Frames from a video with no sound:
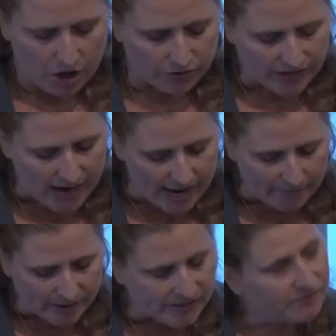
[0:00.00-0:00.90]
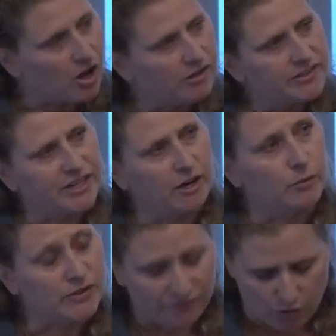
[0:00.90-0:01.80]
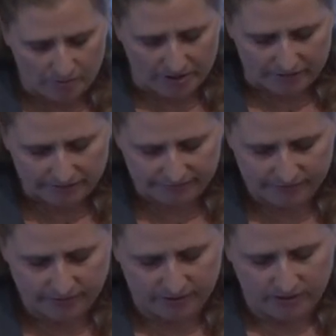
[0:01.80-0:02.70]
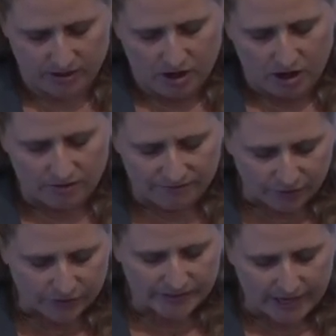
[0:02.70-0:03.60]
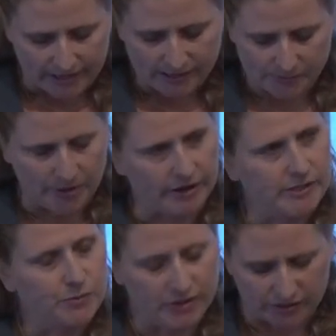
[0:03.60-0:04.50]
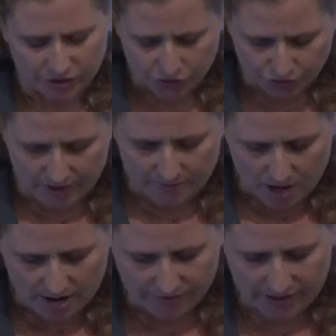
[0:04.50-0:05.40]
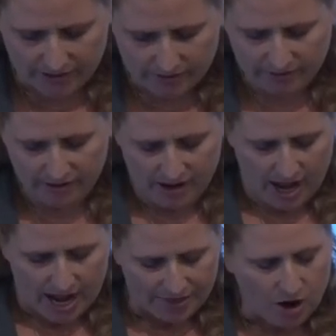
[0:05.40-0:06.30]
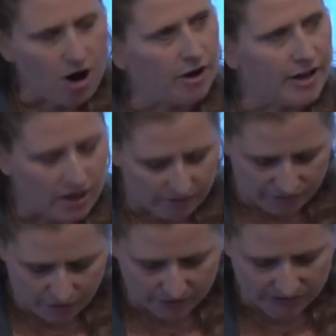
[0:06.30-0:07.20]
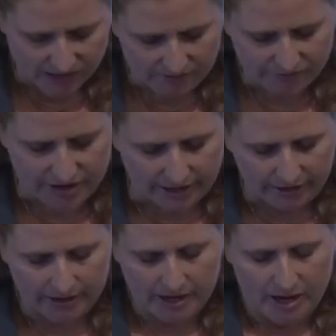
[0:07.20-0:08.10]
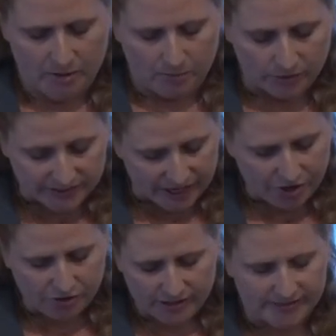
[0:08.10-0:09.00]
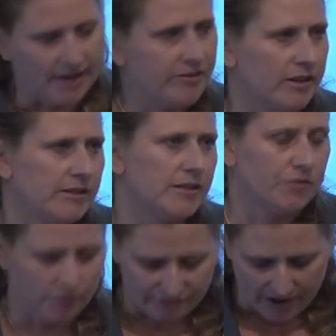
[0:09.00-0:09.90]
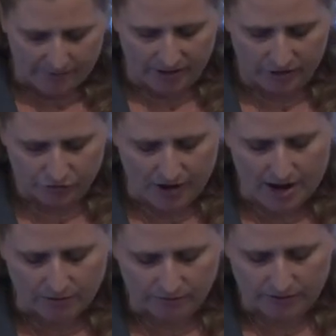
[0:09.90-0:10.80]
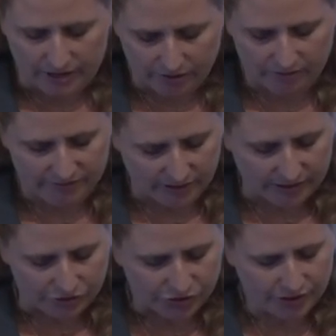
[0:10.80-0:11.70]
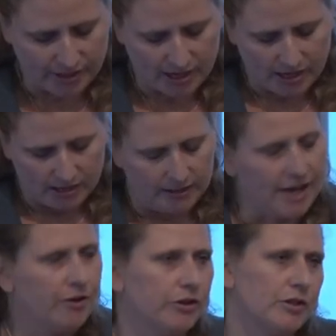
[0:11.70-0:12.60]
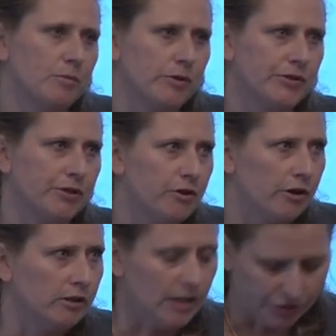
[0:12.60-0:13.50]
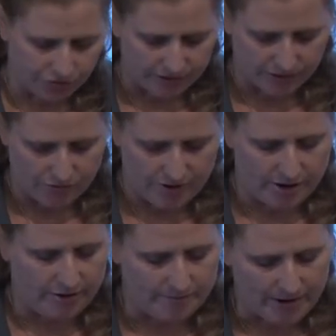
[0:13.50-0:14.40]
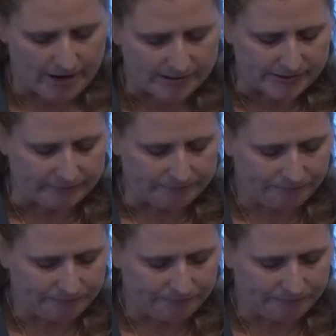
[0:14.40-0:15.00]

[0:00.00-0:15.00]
Her time as a volunteer was formative. Her firsthand experience with extreme poverty and the heartache of human suffering, particularly as evidenced through famine and drought in her village, led her to pursue her illustrious career in medicine.